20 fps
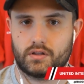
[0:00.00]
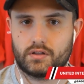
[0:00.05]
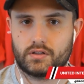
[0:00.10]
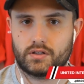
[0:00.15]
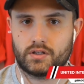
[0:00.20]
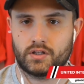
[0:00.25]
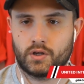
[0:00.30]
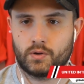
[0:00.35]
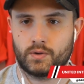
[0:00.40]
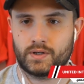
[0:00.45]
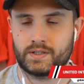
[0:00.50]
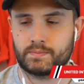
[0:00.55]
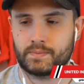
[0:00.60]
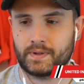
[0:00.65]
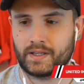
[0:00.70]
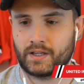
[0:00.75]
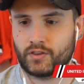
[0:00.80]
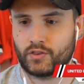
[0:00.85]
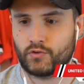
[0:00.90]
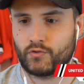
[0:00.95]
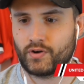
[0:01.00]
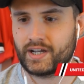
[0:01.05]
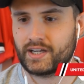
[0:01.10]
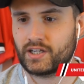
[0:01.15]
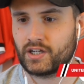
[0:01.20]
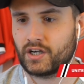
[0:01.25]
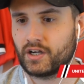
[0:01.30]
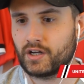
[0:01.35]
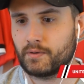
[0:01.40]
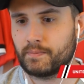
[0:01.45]
you know, he's been on the
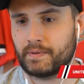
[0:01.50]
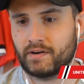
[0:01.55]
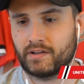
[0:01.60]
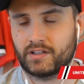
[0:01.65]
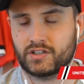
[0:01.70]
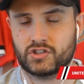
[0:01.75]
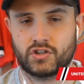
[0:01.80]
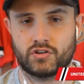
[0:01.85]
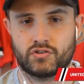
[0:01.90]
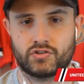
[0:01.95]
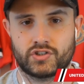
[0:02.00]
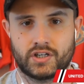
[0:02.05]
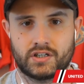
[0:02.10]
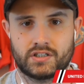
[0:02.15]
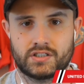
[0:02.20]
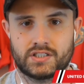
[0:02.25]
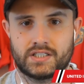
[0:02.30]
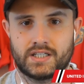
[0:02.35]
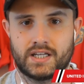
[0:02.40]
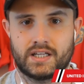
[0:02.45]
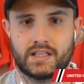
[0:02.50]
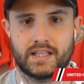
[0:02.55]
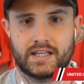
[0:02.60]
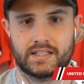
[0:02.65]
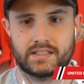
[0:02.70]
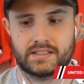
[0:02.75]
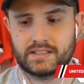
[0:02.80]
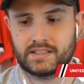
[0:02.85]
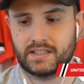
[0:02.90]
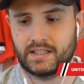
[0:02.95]
radar, and apparently Solskjaer said,
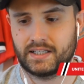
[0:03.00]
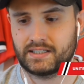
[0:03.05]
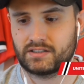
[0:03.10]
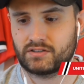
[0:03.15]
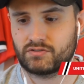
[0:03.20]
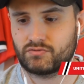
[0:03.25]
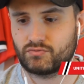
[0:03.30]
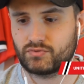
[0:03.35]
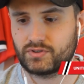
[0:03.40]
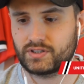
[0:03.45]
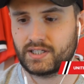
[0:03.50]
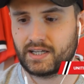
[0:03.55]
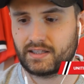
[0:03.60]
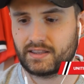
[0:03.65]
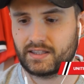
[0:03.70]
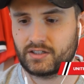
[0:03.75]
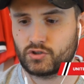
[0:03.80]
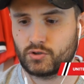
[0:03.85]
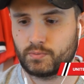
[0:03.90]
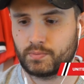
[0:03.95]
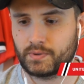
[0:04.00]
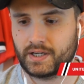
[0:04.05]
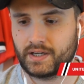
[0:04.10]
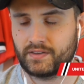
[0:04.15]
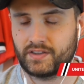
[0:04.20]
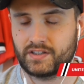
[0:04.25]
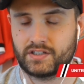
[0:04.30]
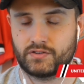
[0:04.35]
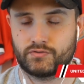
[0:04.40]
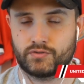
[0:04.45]
"Let's let's take this up again."
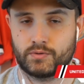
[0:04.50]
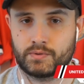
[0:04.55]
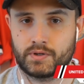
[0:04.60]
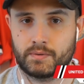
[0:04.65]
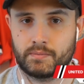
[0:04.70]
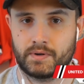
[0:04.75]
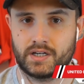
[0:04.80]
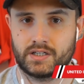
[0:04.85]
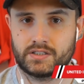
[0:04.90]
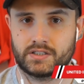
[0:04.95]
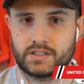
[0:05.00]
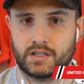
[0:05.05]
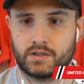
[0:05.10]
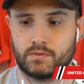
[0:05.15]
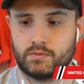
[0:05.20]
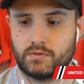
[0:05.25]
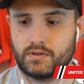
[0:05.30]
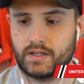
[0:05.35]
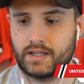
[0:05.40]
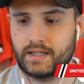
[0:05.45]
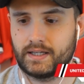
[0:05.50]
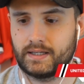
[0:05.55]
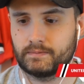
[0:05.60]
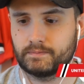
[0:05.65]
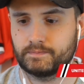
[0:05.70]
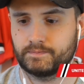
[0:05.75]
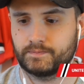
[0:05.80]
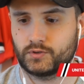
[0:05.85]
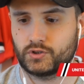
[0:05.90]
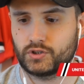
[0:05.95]
This is from Di Marzio,
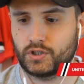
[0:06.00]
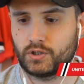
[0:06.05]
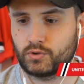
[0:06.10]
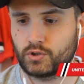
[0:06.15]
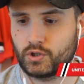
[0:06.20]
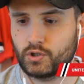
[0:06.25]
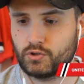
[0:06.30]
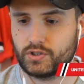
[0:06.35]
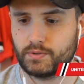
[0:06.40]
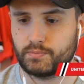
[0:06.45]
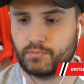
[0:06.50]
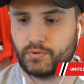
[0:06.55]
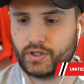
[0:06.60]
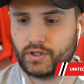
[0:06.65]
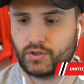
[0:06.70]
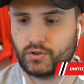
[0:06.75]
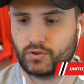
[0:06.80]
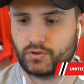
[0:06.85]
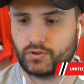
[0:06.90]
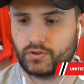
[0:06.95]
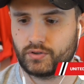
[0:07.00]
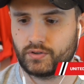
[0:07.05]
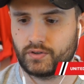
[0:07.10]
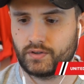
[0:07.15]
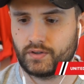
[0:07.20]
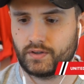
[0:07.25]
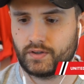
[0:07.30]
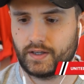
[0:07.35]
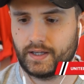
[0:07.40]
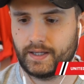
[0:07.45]
um, so usually pretty good,
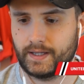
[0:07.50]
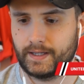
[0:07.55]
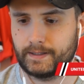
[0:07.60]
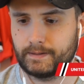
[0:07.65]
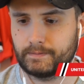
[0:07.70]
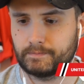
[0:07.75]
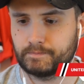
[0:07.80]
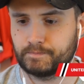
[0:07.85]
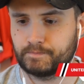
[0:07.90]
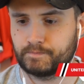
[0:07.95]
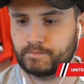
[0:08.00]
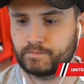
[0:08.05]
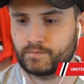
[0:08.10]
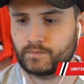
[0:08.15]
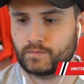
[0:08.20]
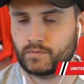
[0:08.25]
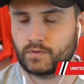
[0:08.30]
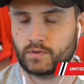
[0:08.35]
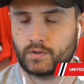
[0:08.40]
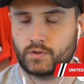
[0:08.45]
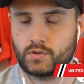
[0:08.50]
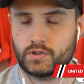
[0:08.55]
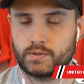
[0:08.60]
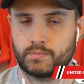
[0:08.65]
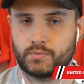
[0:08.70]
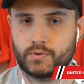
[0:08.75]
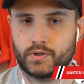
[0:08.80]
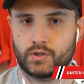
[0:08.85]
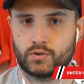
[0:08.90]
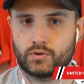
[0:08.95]
um, usually
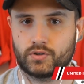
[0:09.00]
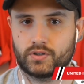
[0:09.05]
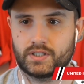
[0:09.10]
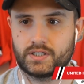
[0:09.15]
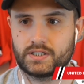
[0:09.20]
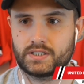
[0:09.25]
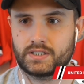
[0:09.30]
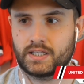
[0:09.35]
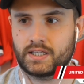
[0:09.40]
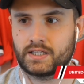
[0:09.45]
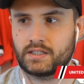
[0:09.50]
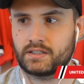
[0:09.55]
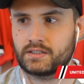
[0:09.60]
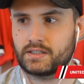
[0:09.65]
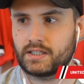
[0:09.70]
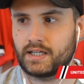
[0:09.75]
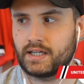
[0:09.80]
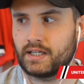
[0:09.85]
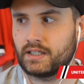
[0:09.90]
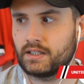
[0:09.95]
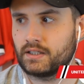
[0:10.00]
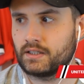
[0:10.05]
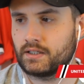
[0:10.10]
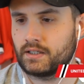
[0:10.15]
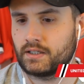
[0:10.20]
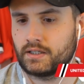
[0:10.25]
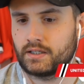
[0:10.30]
pretty good at these things, and